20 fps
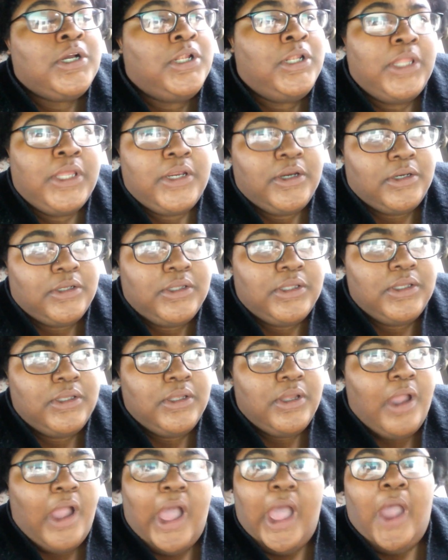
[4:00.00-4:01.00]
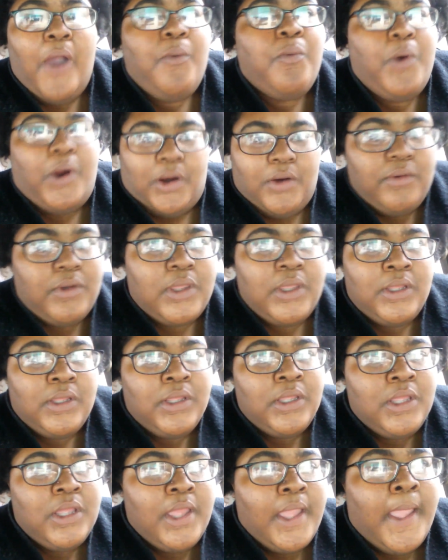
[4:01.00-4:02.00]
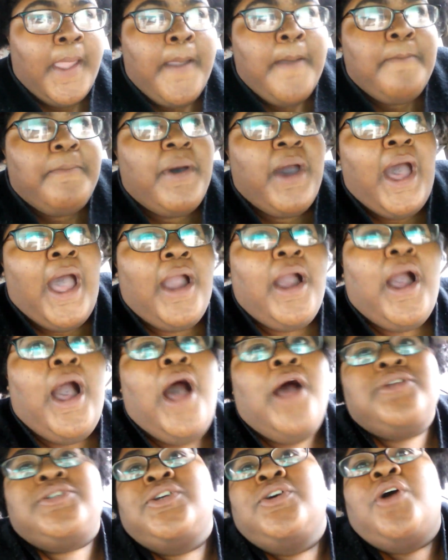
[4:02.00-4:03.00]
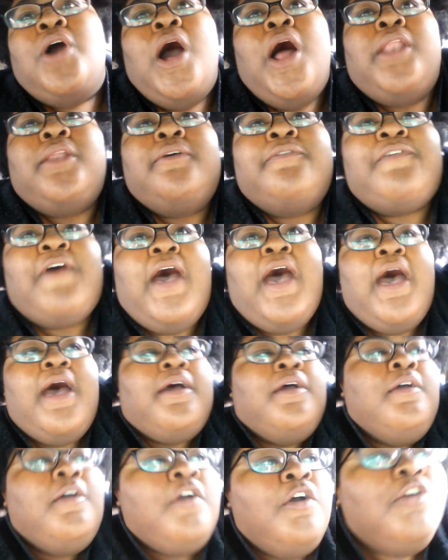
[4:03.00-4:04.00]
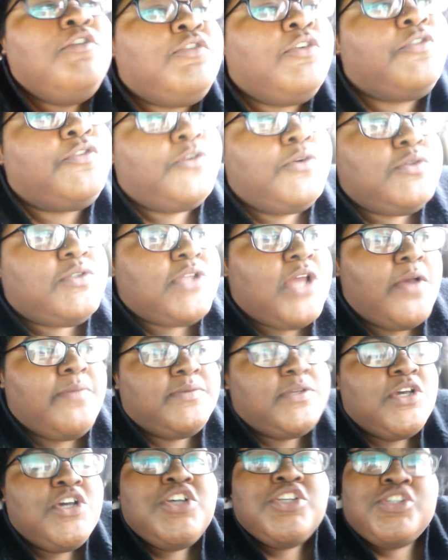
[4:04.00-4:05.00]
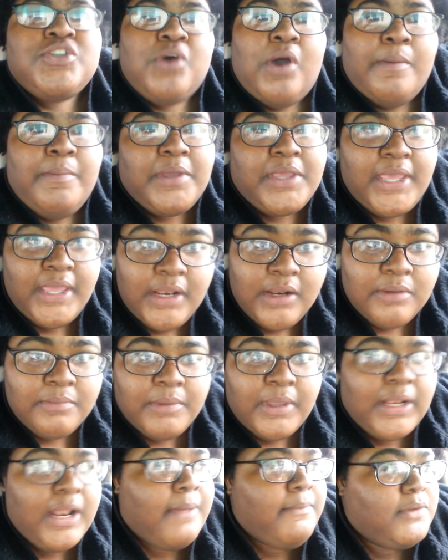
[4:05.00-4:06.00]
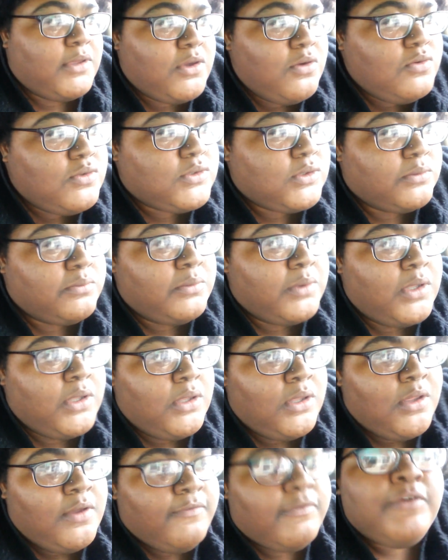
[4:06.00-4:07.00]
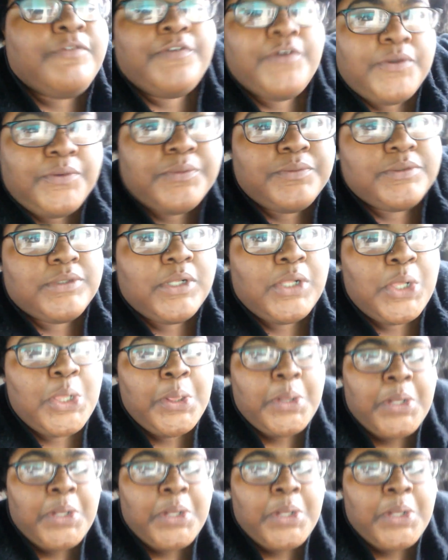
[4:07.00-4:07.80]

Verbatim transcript: Clearly, I work. But I also qualify for food stamps. So I'm going to get them and I'm going to use them for food.